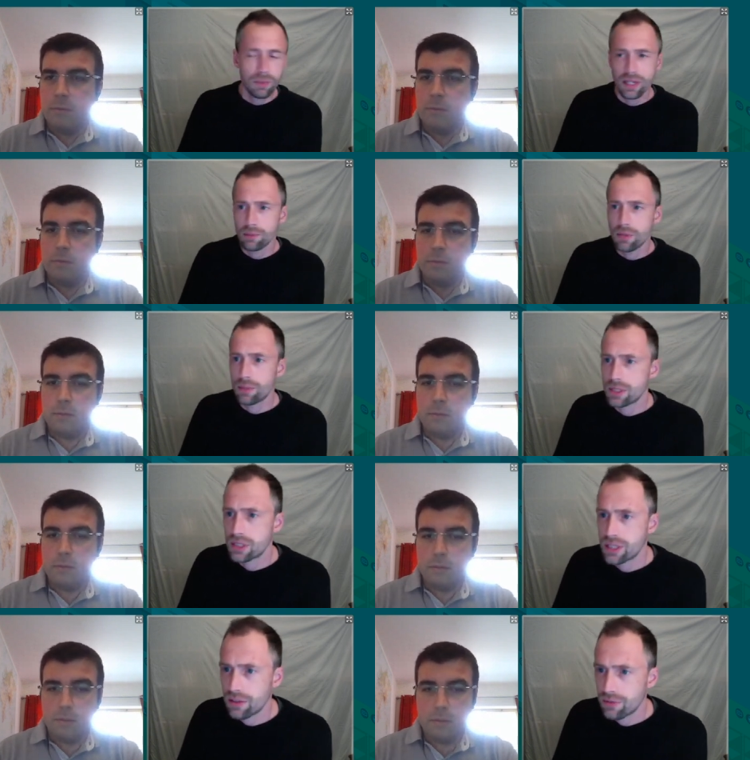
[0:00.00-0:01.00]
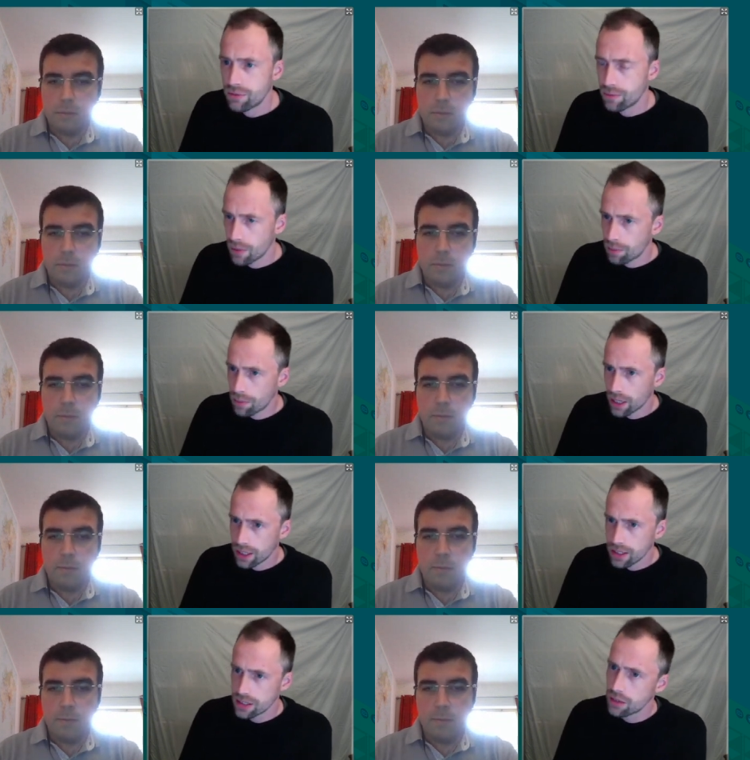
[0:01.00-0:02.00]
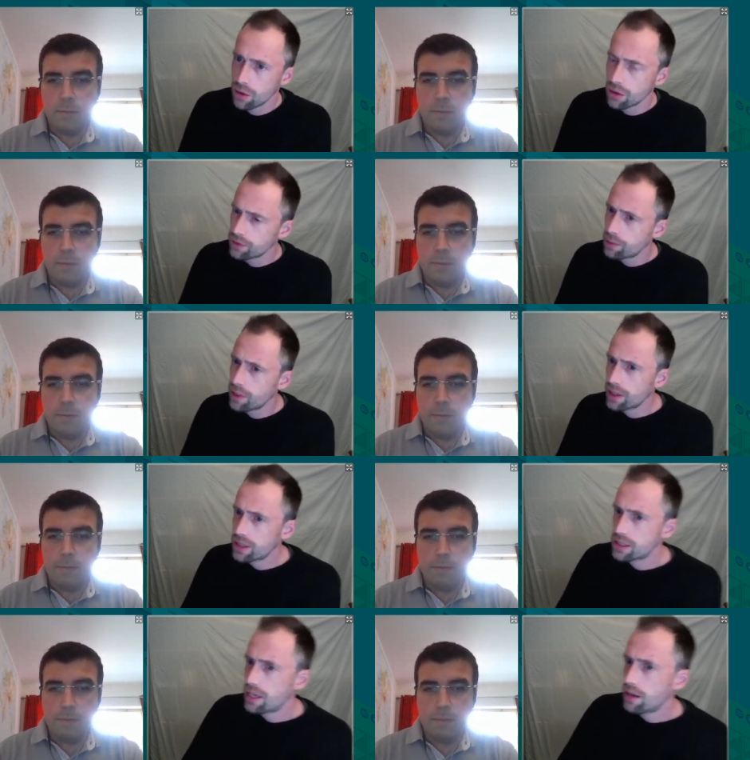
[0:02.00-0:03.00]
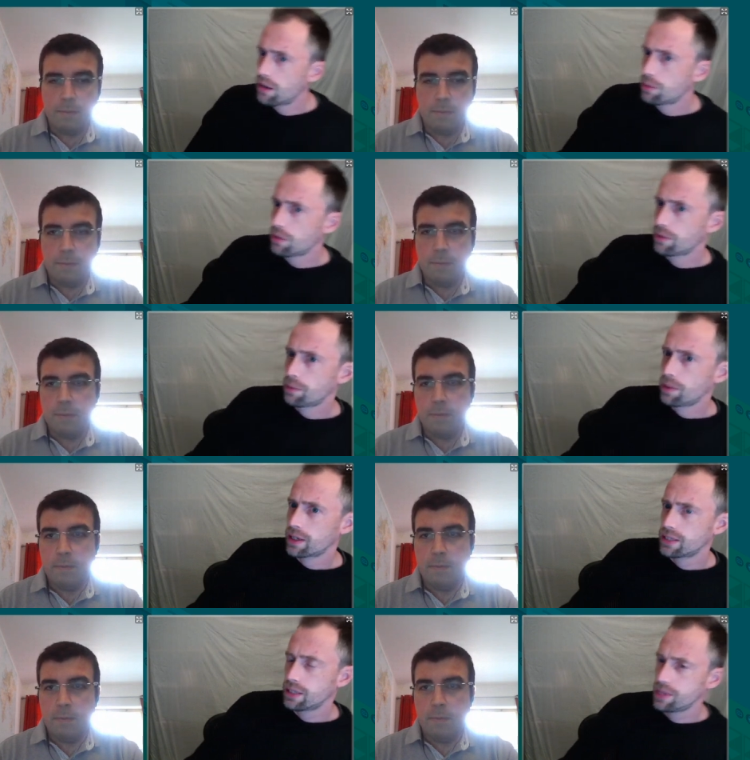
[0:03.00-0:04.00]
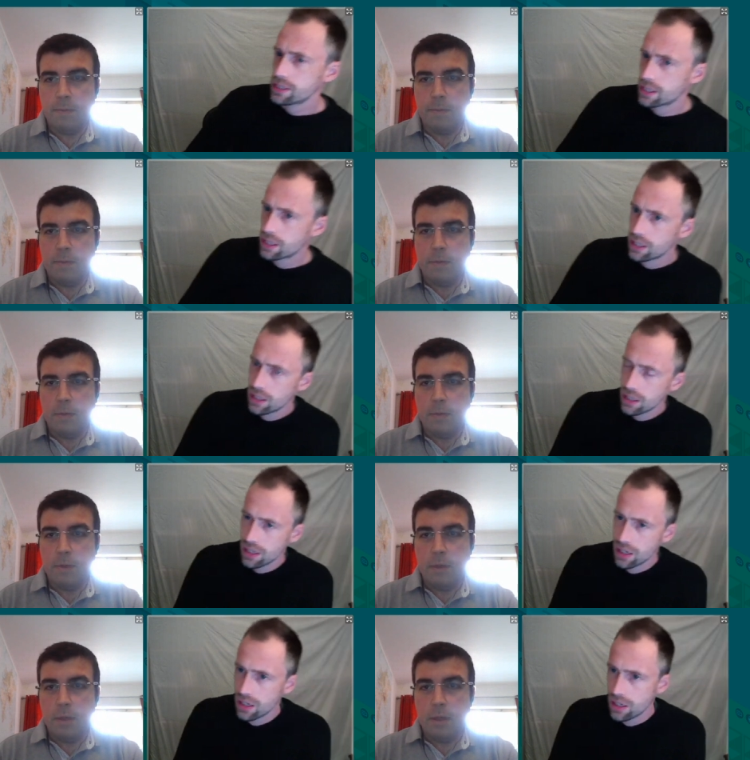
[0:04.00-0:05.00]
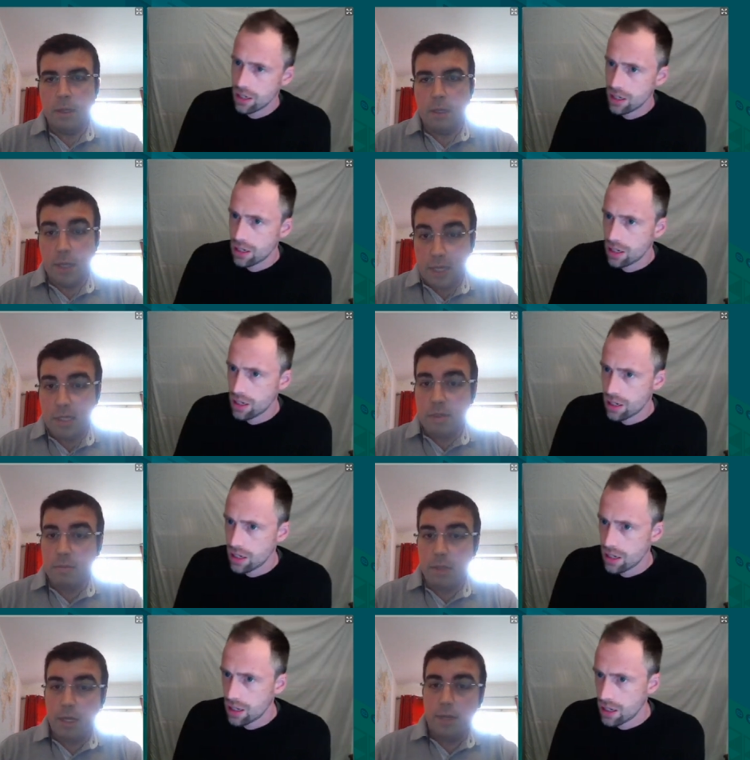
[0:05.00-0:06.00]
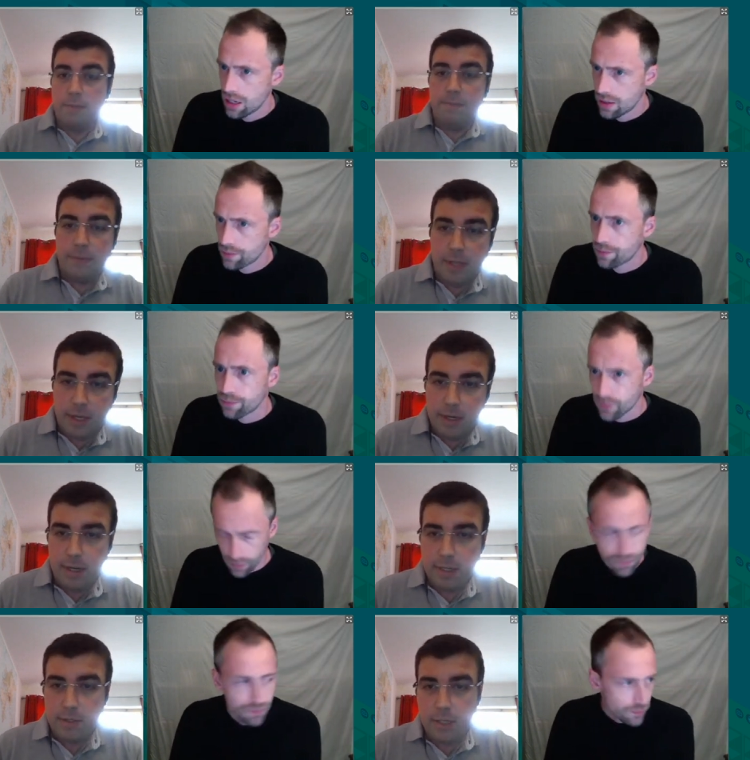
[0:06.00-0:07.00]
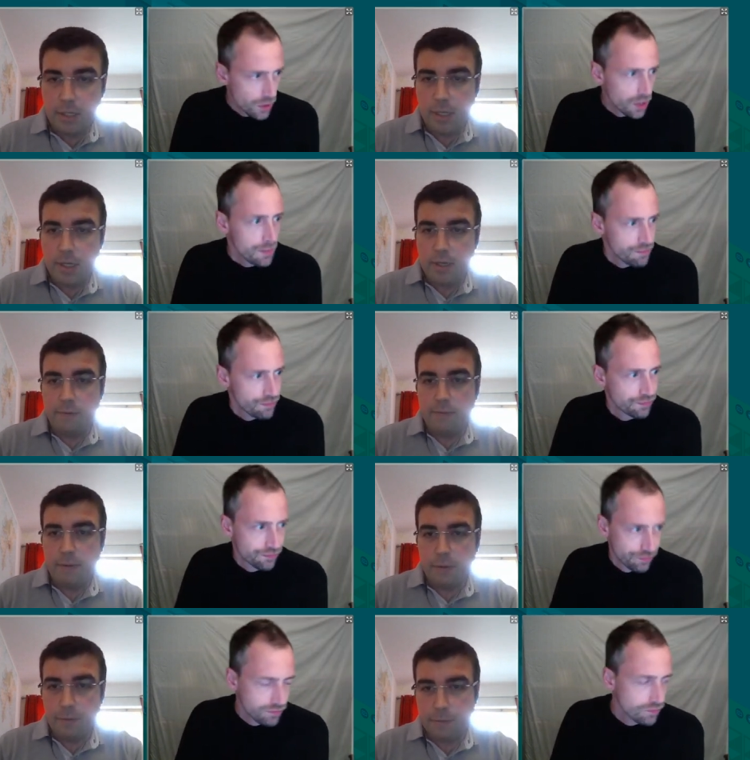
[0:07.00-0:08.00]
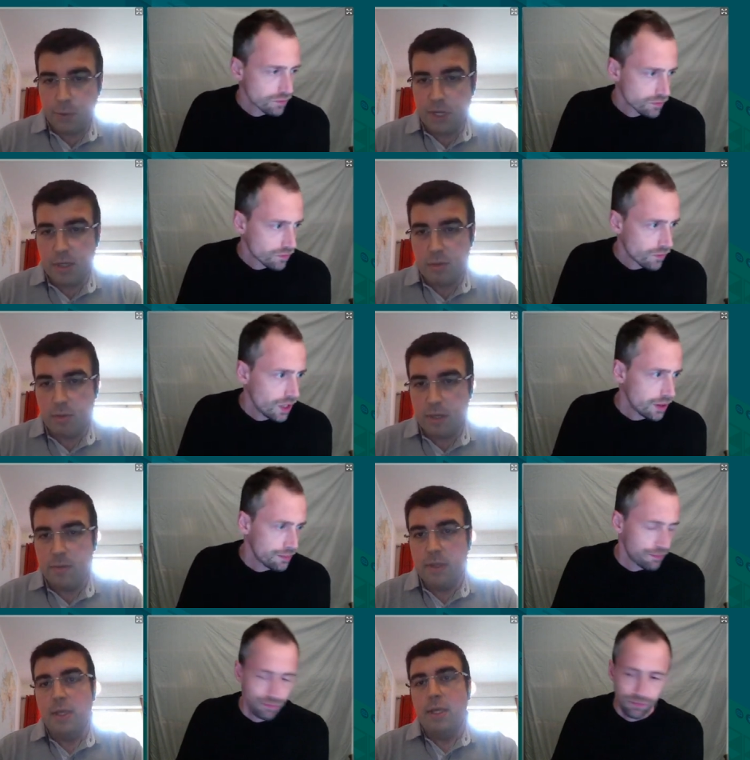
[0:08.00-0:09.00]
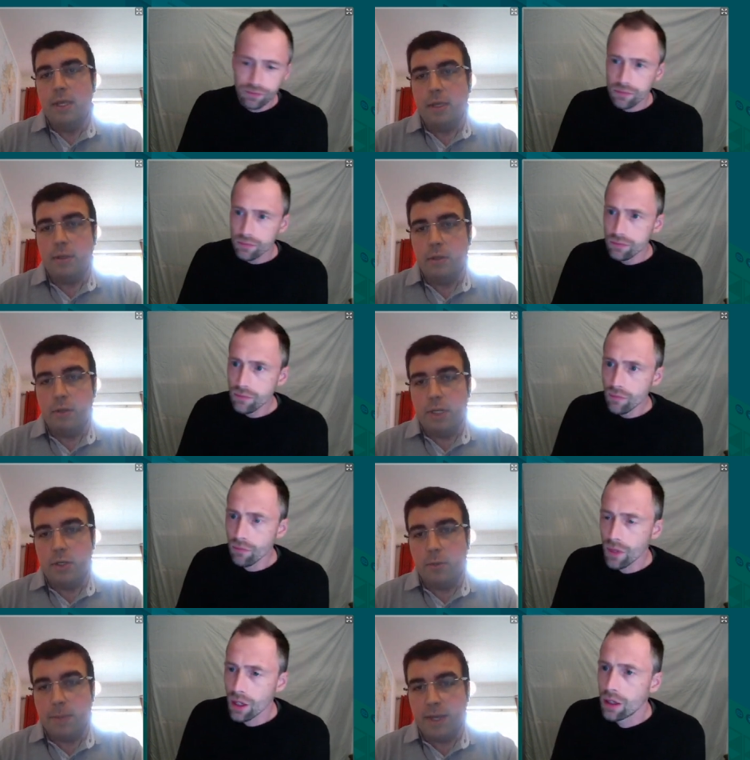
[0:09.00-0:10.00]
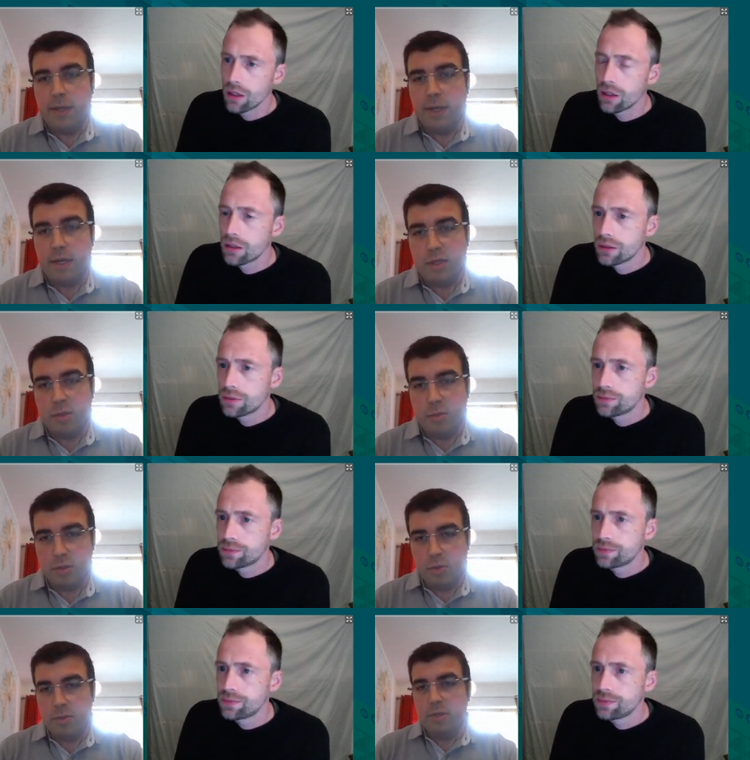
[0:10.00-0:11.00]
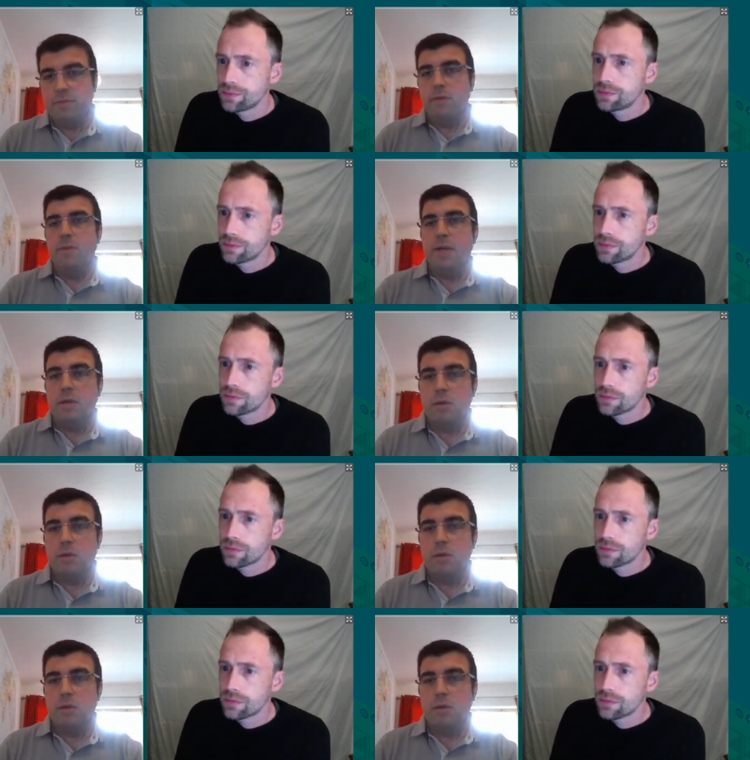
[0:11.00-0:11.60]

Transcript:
Speaker 1: I mean, at the moment, it's a set of plugins. Are all of the plugins downloadable from the plugin database? Yes,
Speaker 2: they are. They are actually they are for free as well. You don't need to pay any subscription for